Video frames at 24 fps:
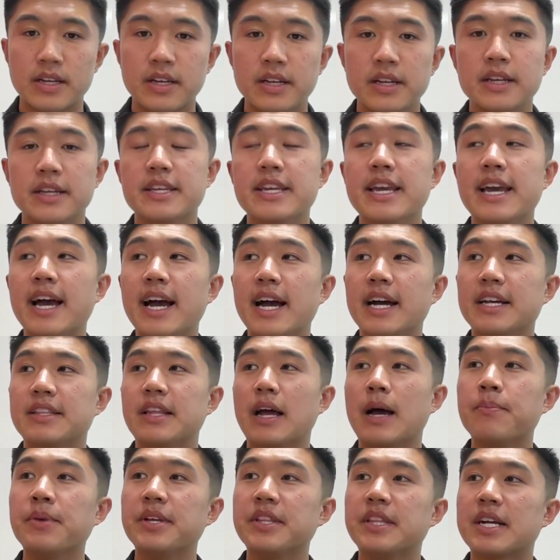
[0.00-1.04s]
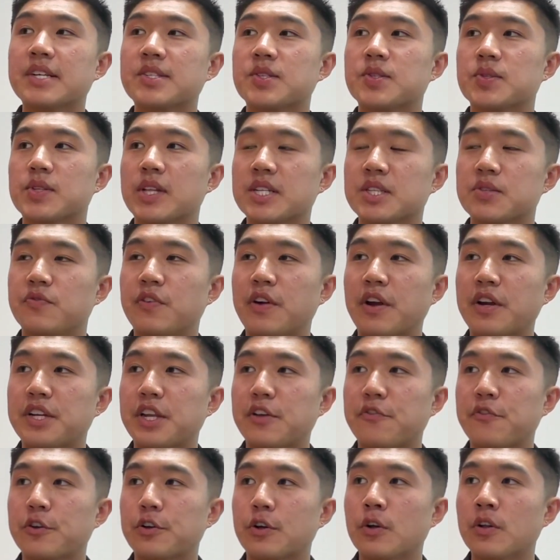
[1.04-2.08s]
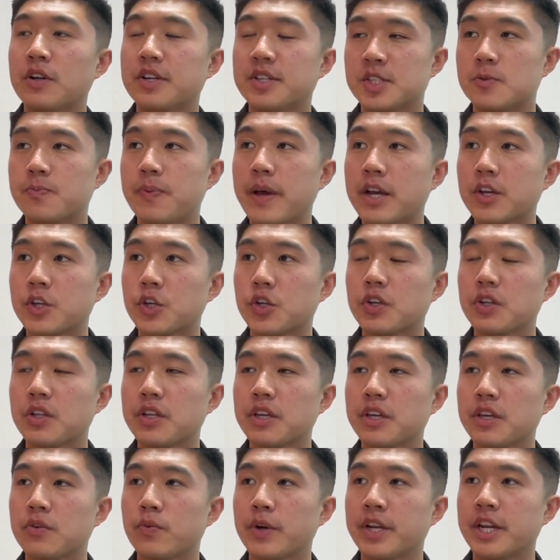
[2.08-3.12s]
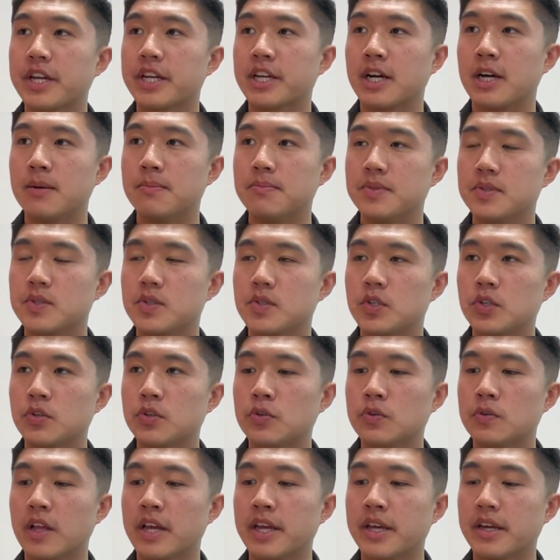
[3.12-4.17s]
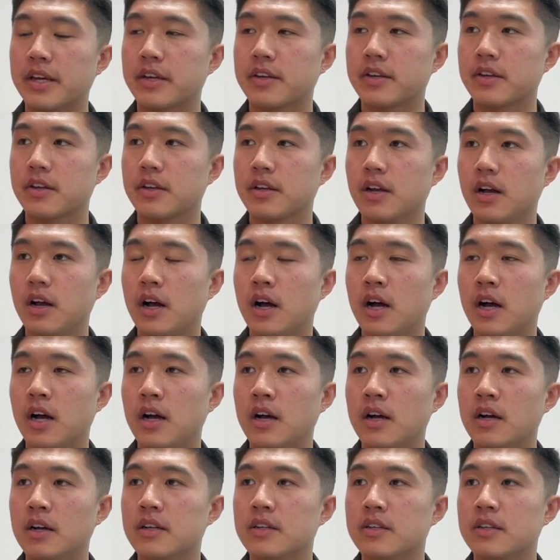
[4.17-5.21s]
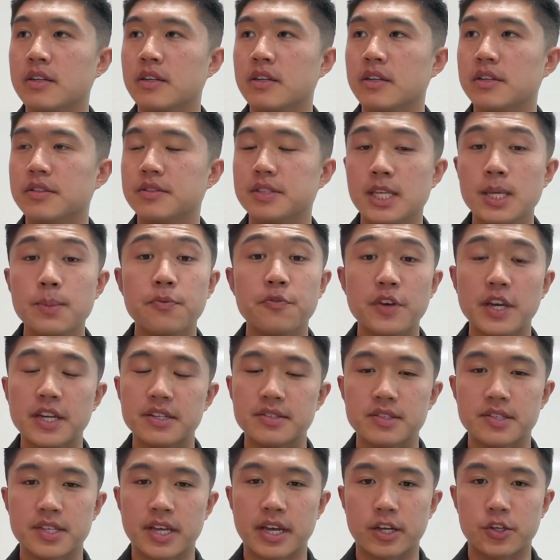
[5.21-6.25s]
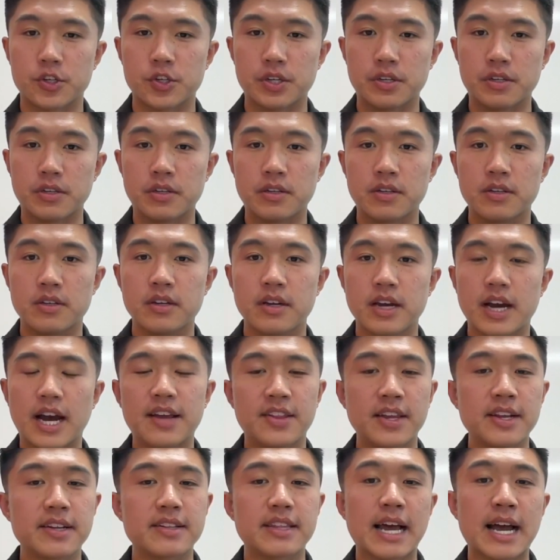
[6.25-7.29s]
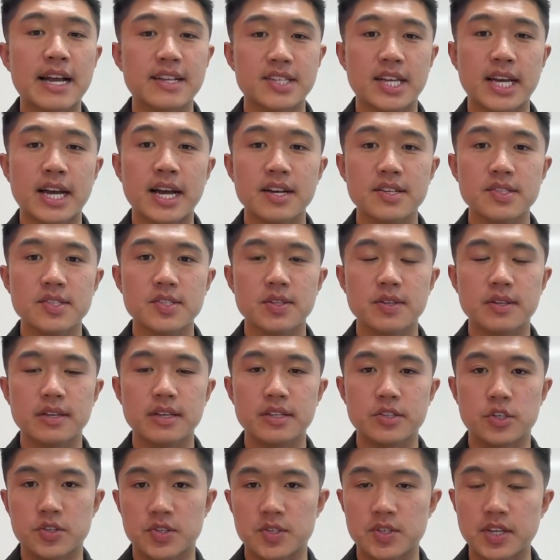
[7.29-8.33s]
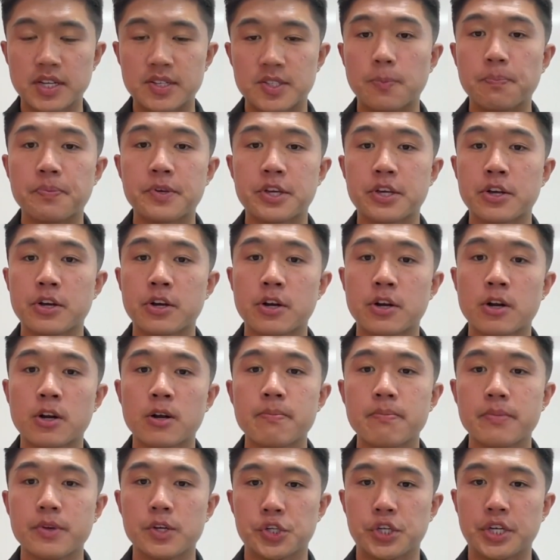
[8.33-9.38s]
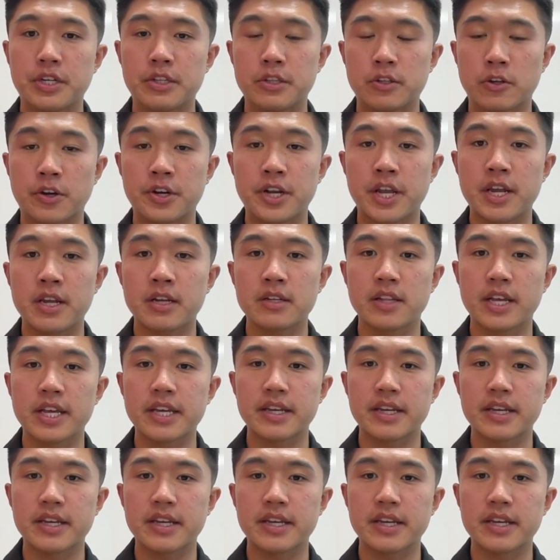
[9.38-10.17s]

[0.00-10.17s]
yeah. I mean, that's very difficult, especially when it comes to like deep fake detection. I think that task, just as a pure machine learning, like